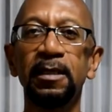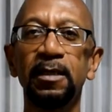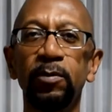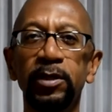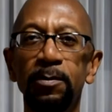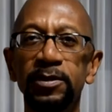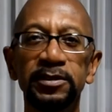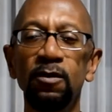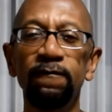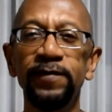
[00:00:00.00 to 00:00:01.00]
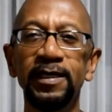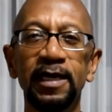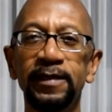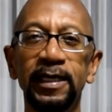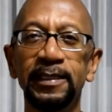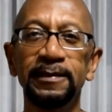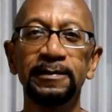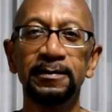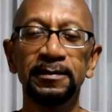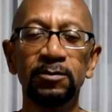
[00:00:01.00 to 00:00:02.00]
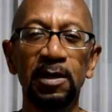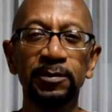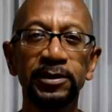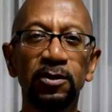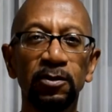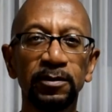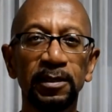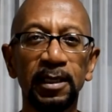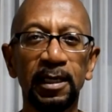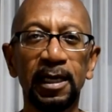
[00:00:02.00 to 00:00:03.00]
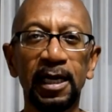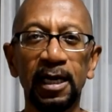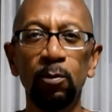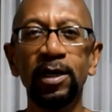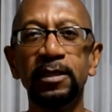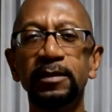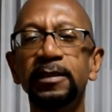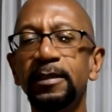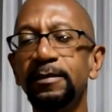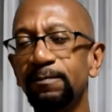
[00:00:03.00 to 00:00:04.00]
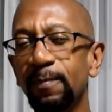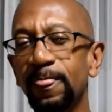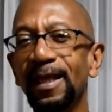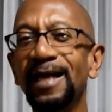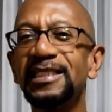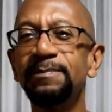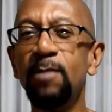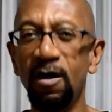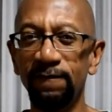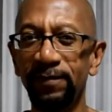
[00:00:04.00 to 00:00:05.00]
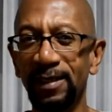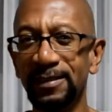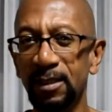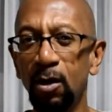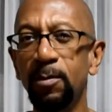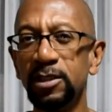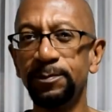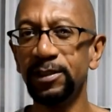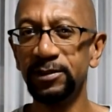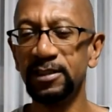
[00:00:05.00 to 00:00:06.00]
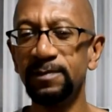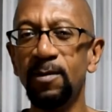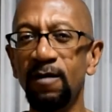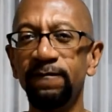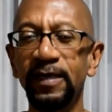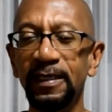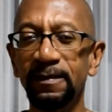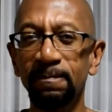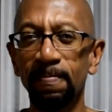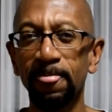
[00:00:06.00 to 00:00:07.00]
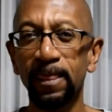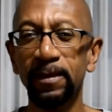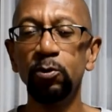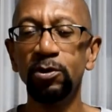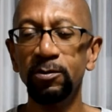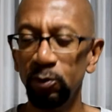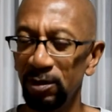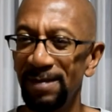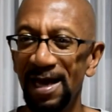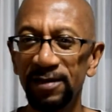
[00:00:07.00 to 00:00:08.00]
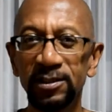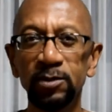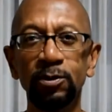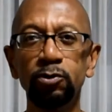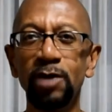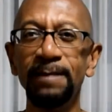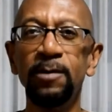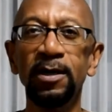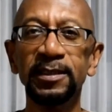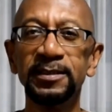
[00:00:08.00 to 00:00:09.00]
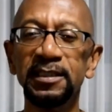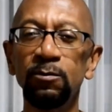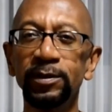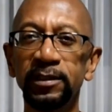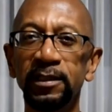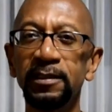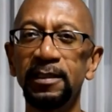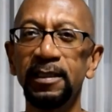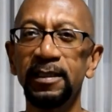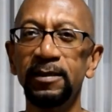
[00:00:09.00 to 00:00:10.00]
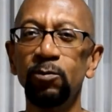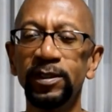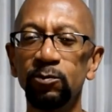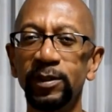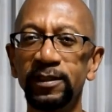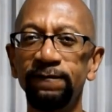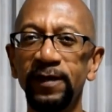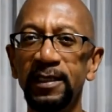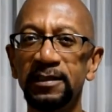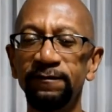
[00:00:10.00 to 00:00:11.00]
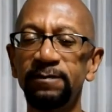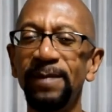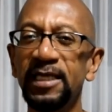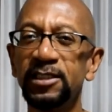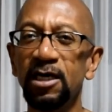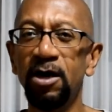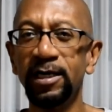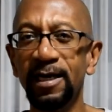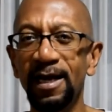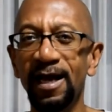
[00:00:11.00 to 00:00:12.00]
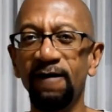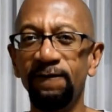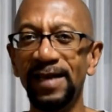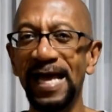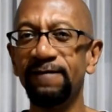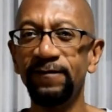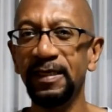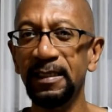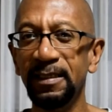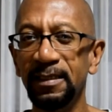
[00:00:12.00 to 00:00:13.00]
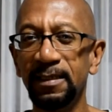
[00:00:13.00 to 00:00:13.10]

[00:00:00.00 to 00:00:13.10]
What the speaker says: with almost no fee, I think. That's what I was told. Well, a small fee. I said almost, but there's a small fee. Do the math too. We'll try them all and see what the fee is. If it's based on a flat fee,